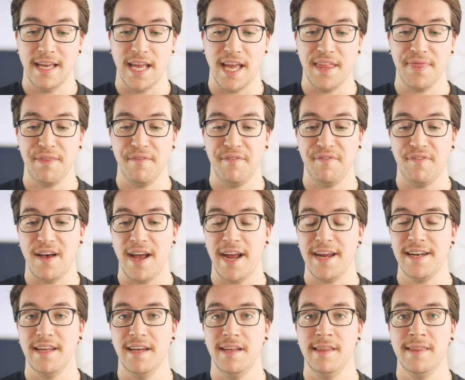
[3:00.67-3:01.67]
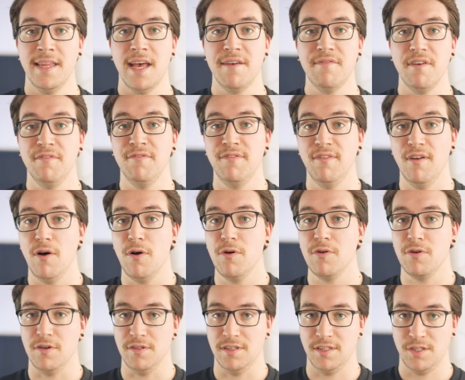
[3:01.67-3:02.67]
and define a never flow
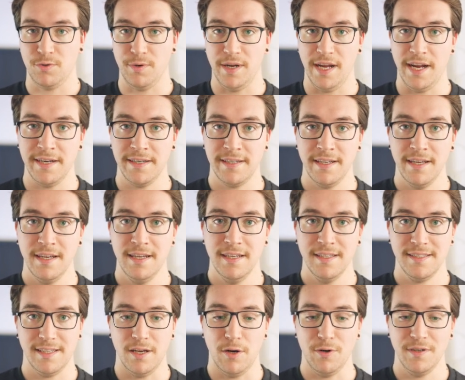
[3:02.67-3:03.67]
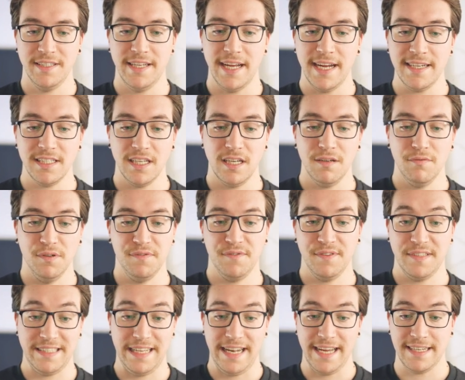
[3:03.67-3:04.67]
constraint, so data with
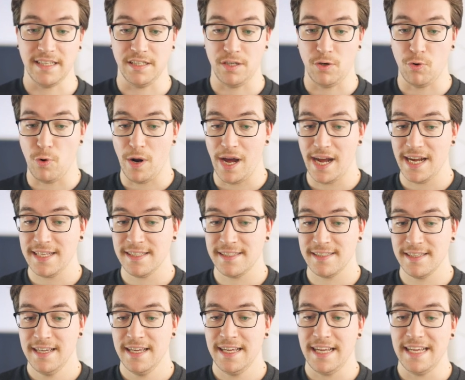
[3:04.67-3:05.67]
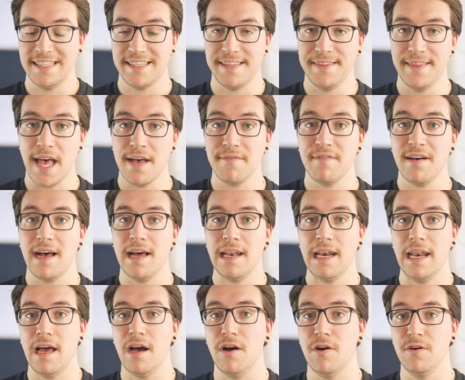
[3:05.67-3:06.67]
selected rights is never
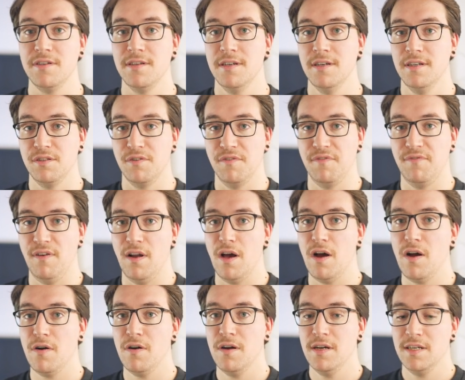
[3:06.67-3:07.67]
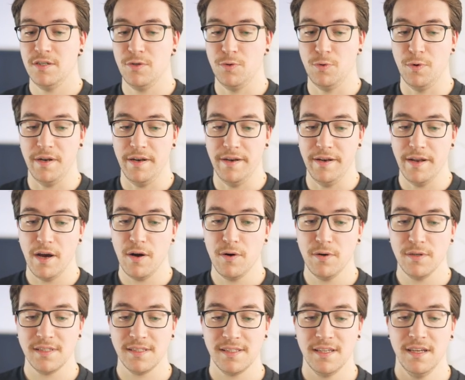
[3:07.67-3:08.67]
allowed to flow to
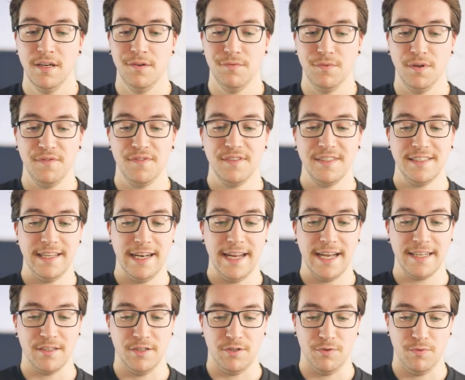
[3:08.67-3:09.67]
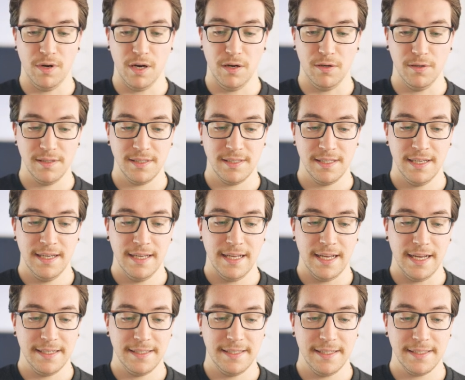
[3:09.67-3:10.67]
nodes with selected roles,
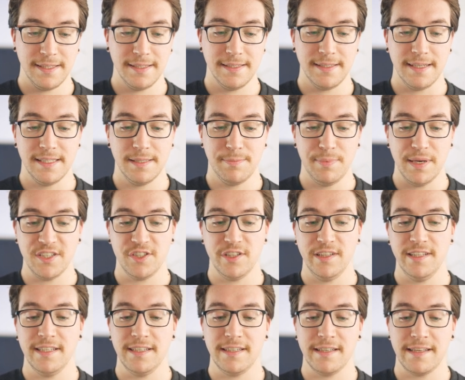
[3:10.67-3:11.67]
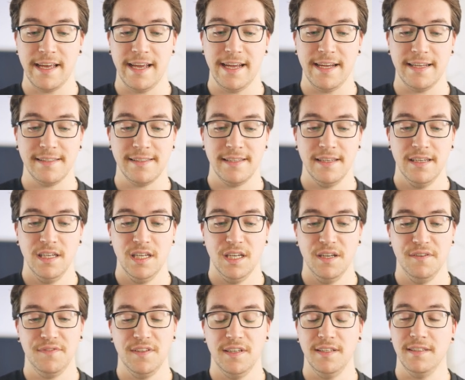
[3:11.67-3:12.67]
and this is especially the case
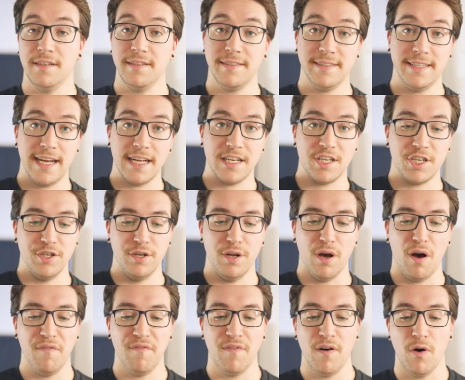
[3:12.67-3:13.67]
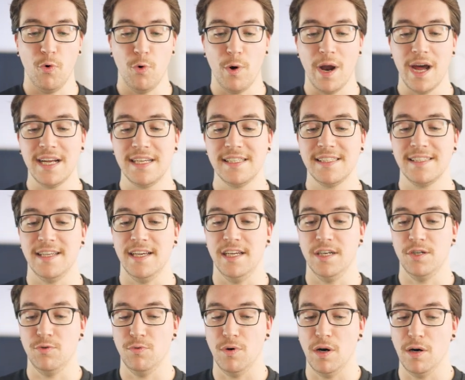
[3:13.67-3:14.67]
if the intersection of rights
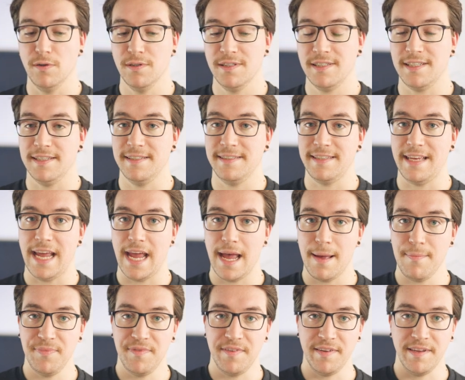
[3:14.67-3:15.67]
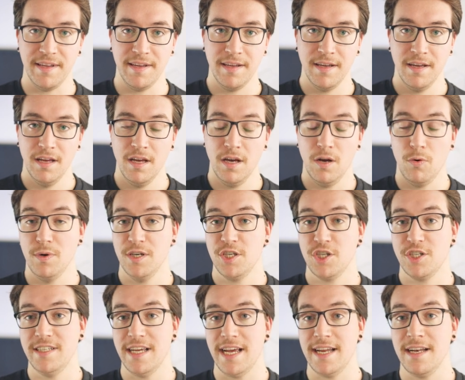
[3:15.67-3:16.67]
and roles is empty,
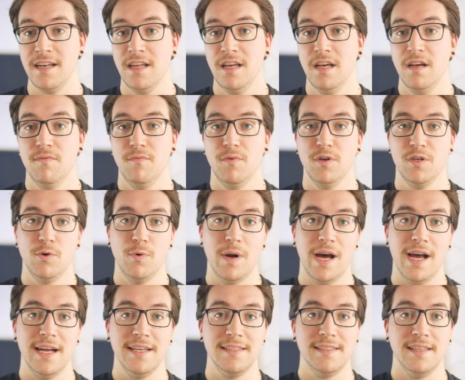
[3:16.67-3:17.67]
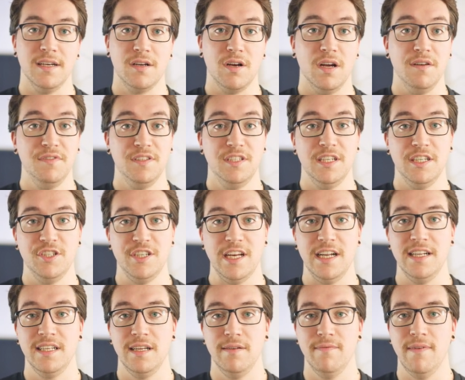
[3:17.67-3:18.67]
which then would raise a
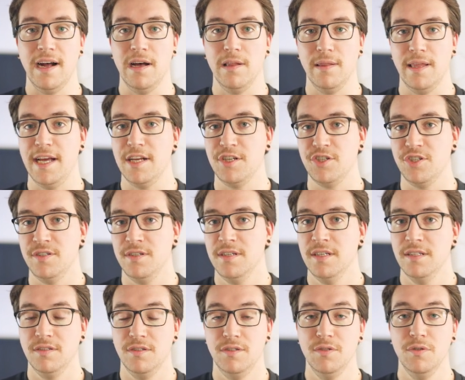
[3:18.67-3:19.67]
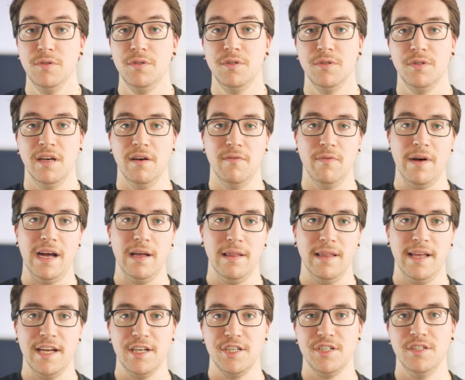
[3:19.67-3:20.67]
confidentiality violation due to a
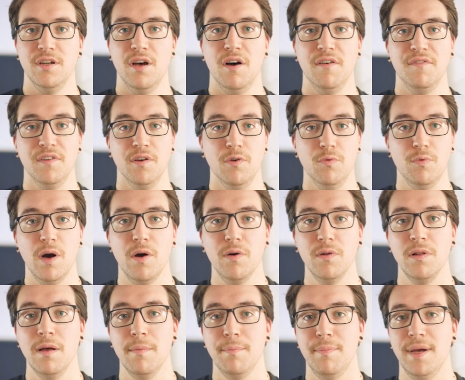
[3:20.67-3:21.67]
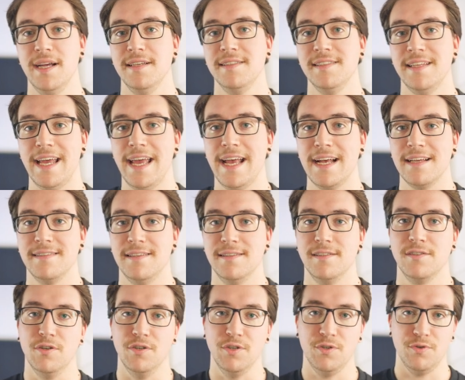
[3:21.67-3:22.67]
violation of the role-based access
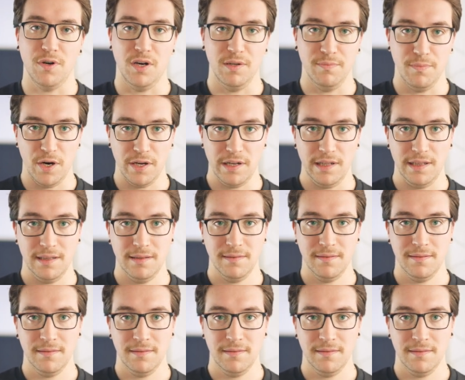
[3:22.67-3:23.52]
control model.